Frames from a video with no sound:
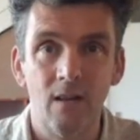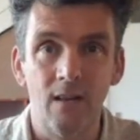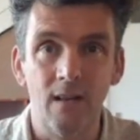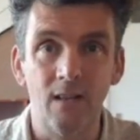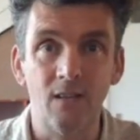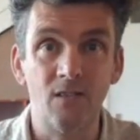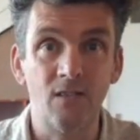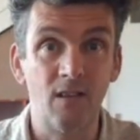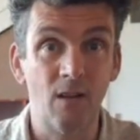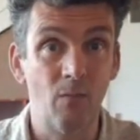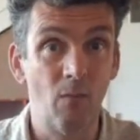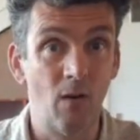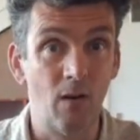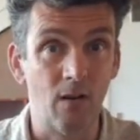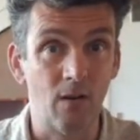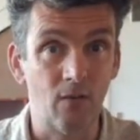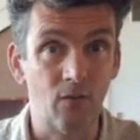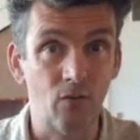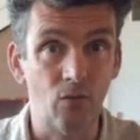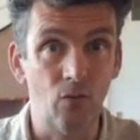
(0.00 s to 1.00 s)
is
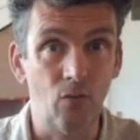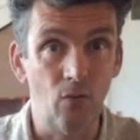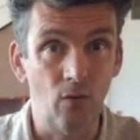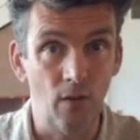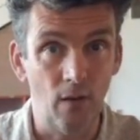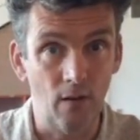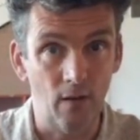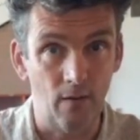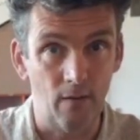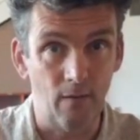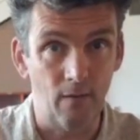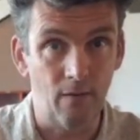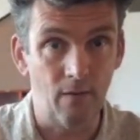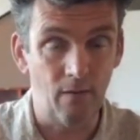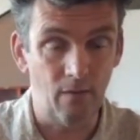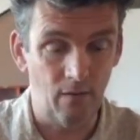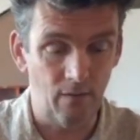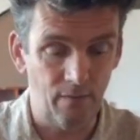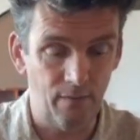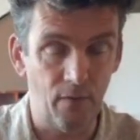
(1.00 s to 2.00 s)
similar to the
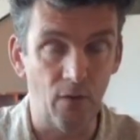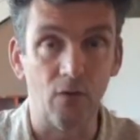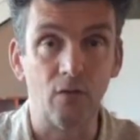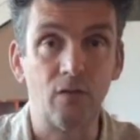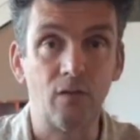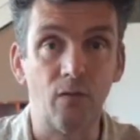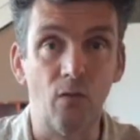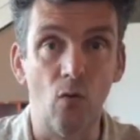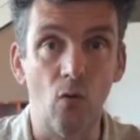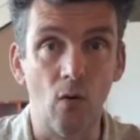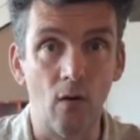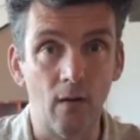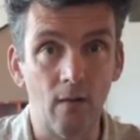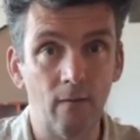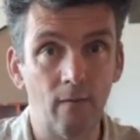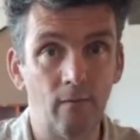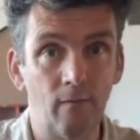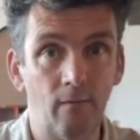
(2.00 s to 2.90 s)
first 4,